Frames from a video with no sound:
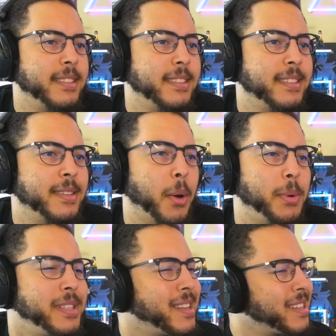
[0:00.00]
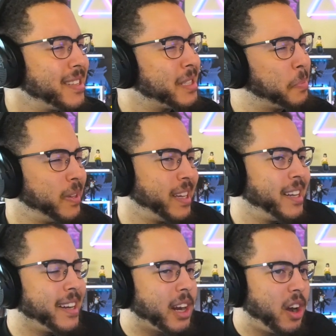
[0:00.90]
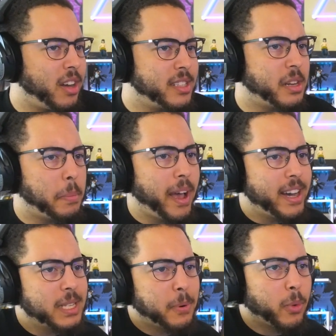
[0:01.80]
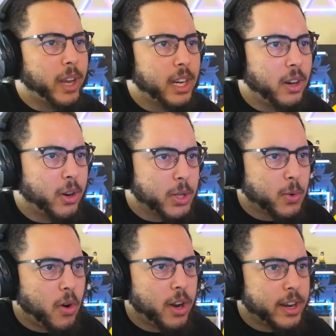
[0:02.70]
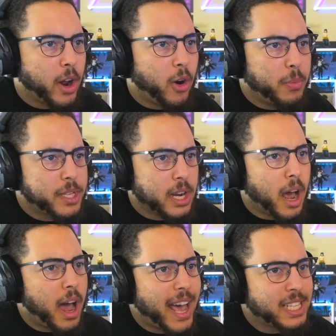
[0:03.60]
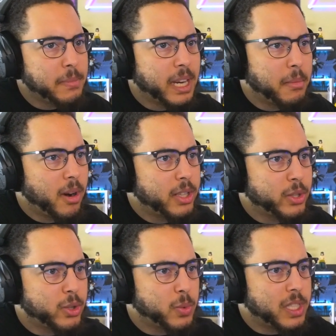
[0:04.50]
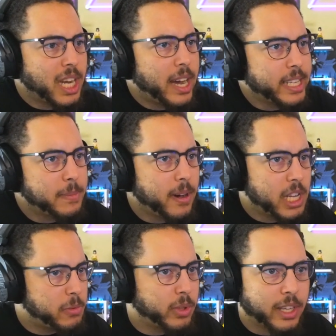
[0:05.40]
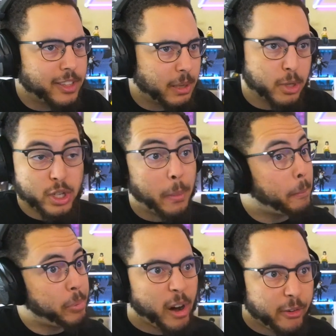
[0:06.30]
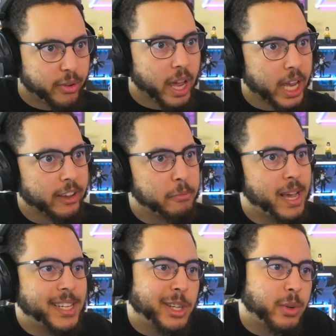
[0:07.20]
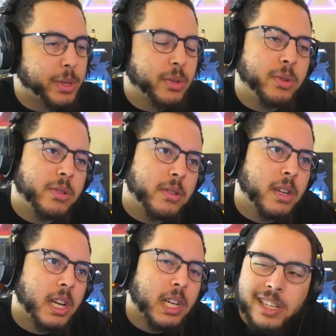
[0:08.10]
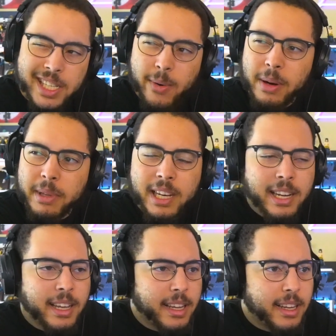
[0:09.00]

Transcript: So is this its plan? It caused a pass parade on our squad in hopes that as many monsters would die as possible, giving him just a buffet of magic crystals. Is that what I'm getting at?